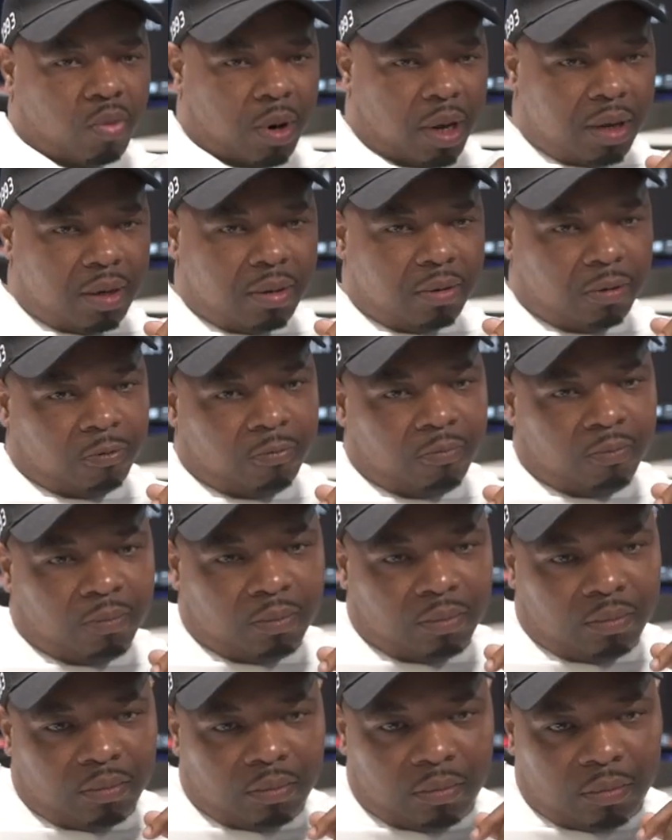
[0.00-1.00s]

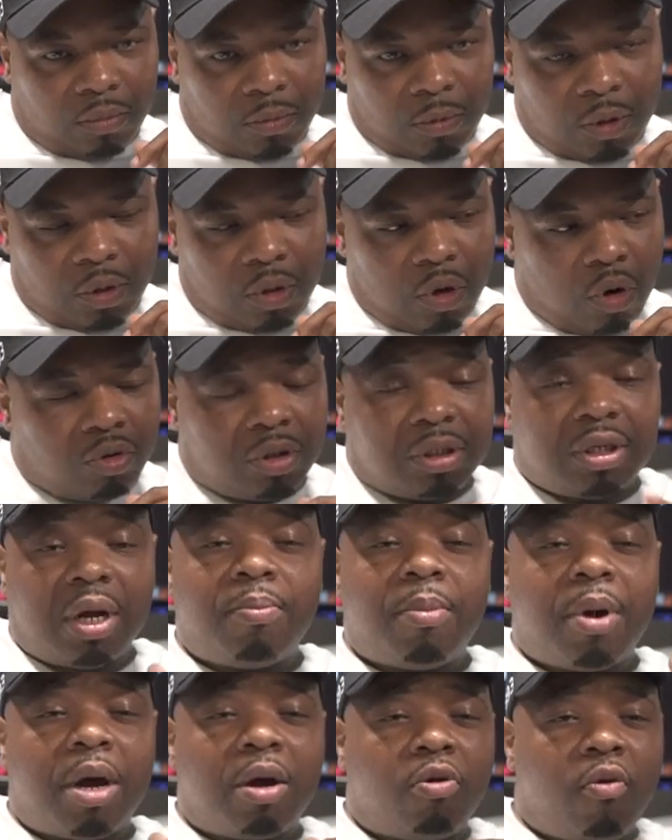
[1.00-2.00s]
You know,
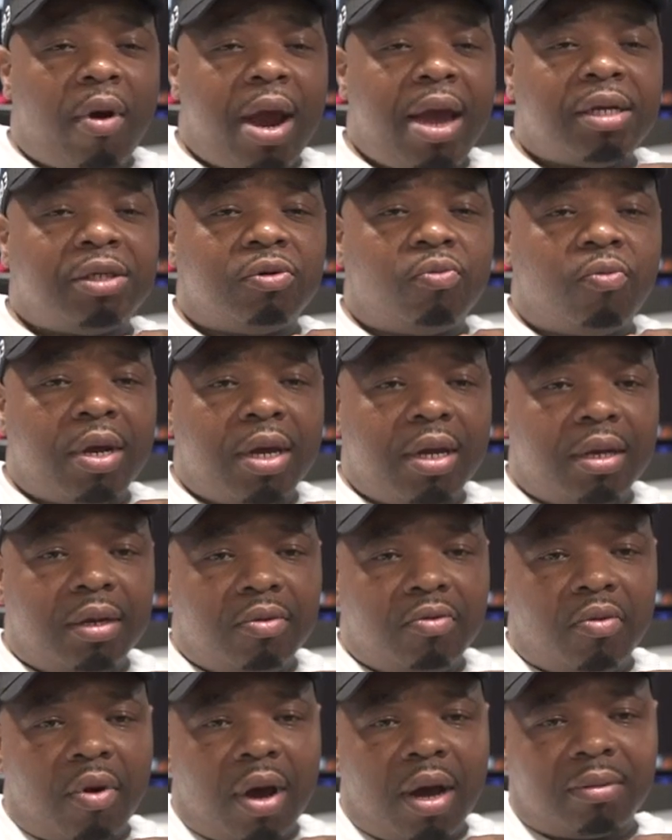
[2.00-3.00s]
some of graduated, you
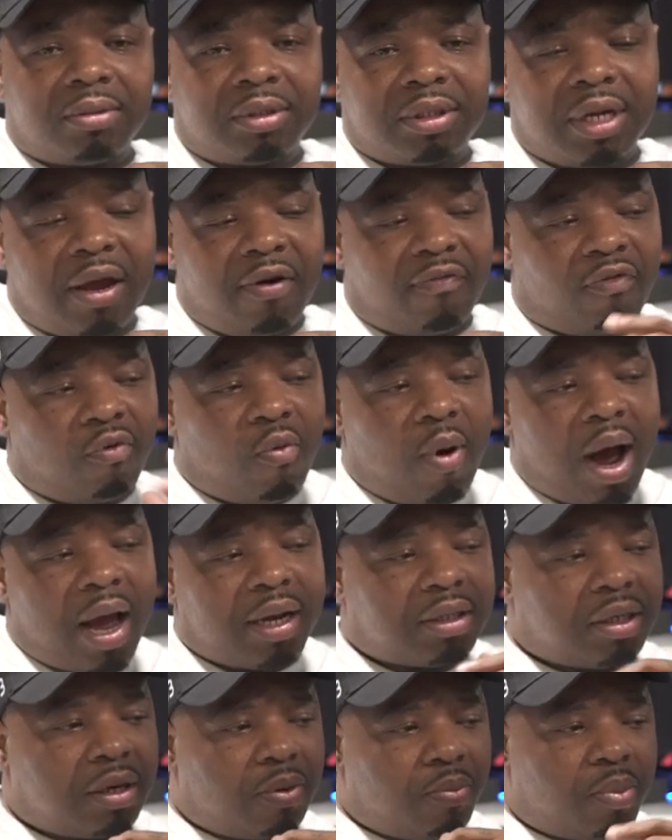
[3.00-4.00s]
know what I'm saying, from
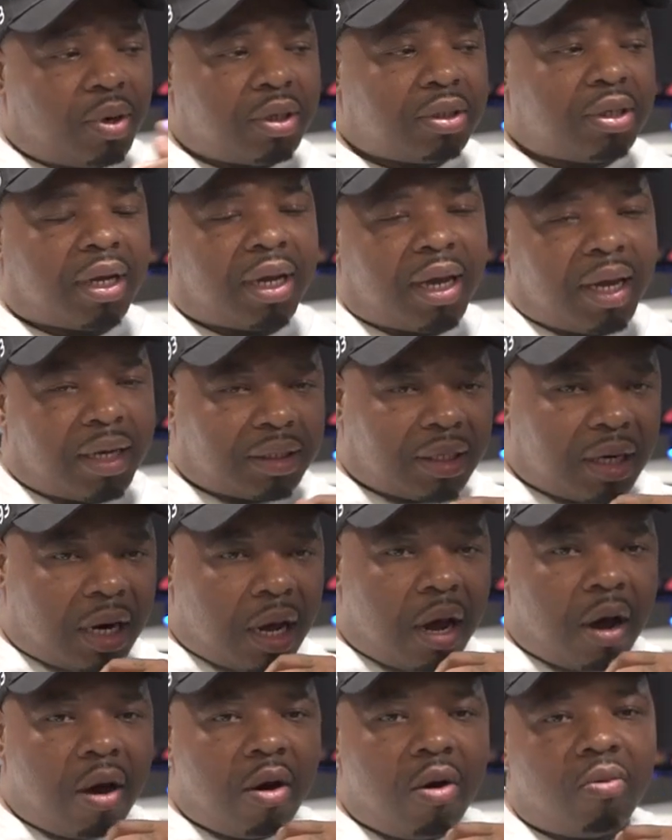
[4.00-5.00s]
watching the bus to catching the
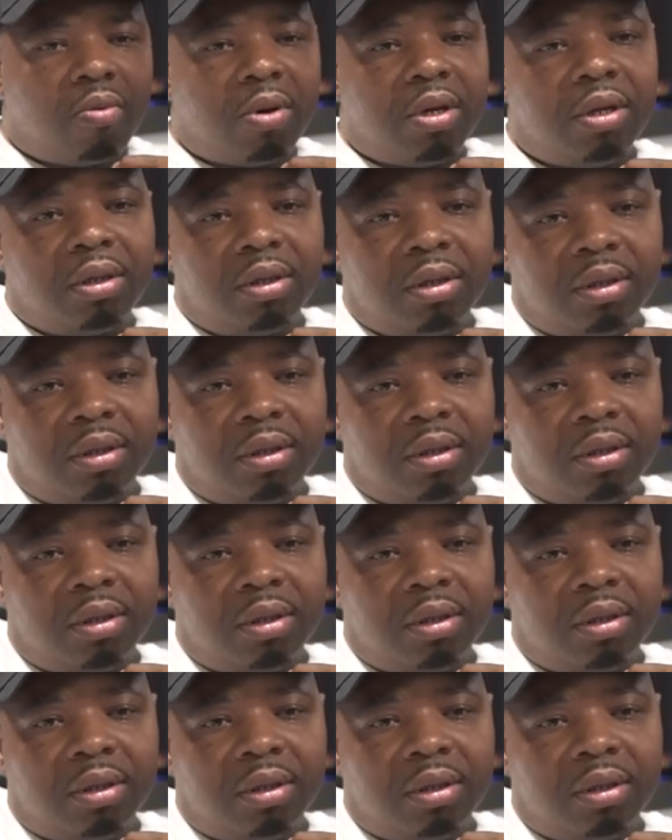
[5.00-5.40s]
hallway.